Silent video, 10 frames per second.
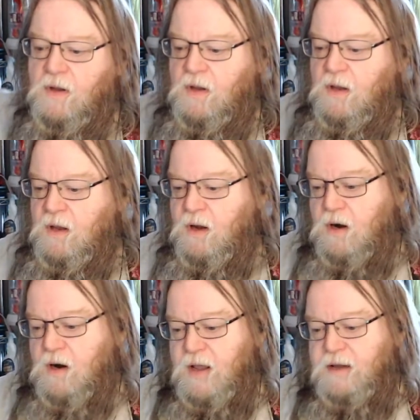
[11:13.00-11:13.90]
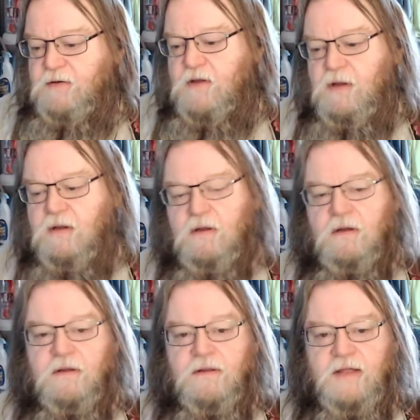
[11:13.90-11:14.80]
all right.
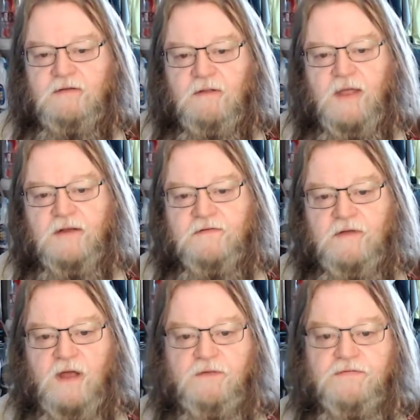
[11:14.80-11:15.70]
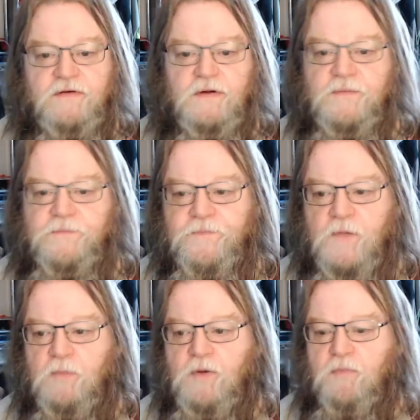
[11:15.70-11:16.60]
That's a lot of stuff. I'm
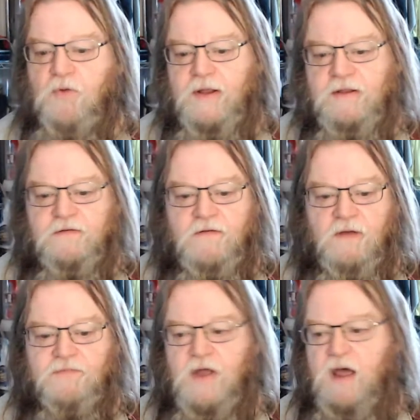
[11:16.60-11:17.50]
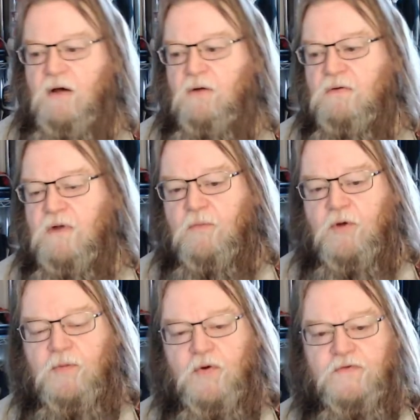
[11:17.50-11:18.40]
going to break this off now. I'm going
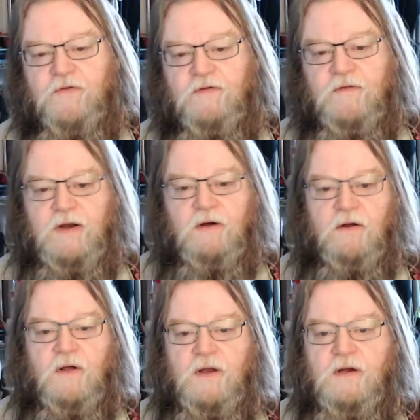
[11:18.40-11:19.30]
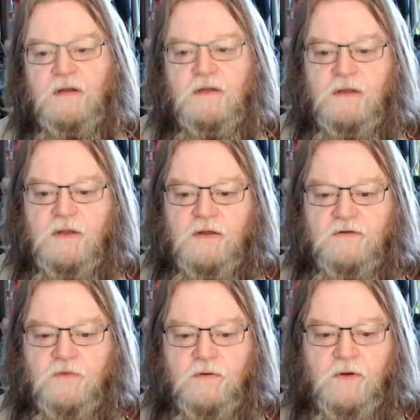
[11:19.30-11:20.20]
to post this later on
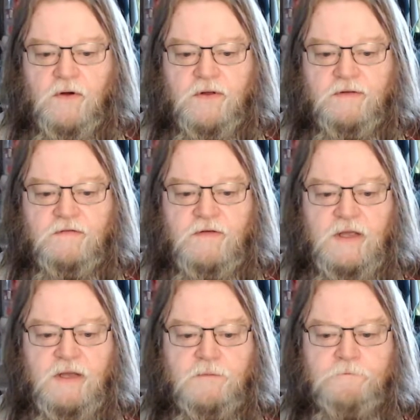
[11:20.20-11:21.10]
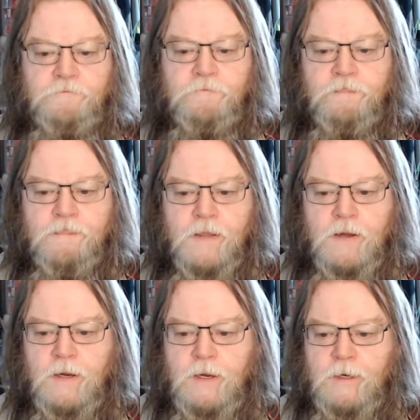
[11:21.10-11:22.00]
so you all can see it.
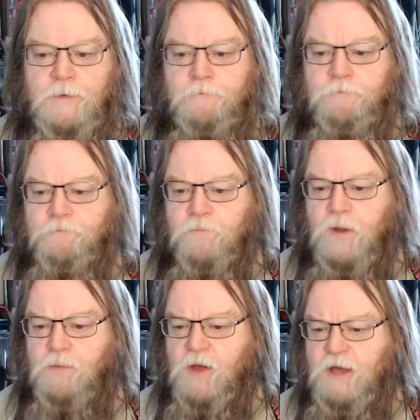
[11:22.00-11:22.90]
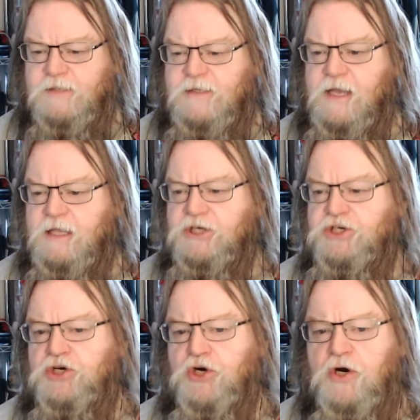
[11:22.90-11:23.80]
I'm not exactly
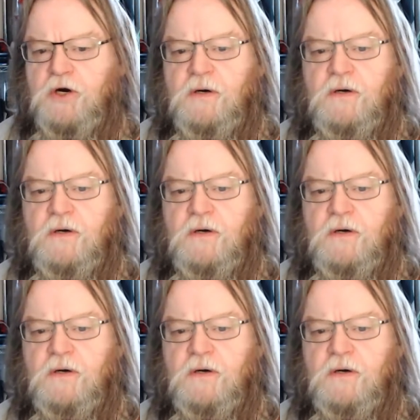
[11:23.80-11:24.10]
sure